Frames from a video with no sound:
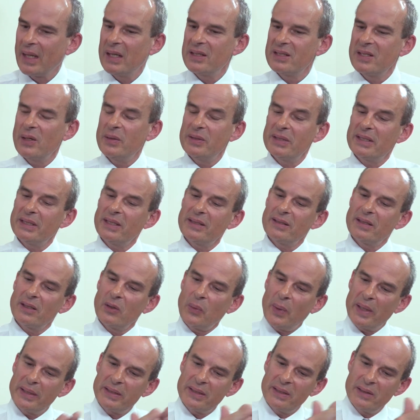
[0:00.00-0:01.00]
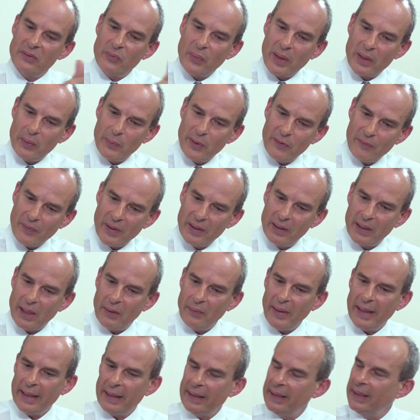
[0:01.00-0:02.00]
So it's just a question of whether we fund
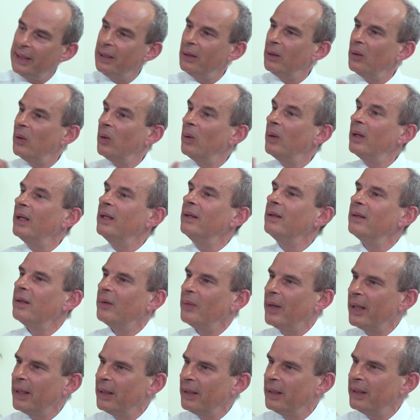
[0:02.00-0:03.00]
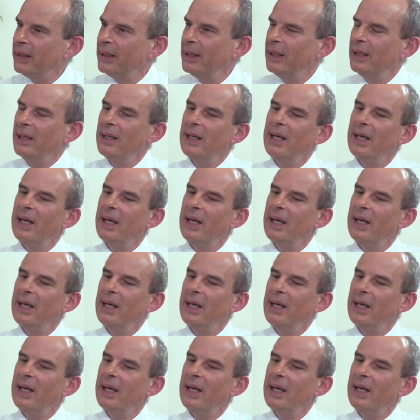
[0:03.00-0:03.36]
directly or indirectly.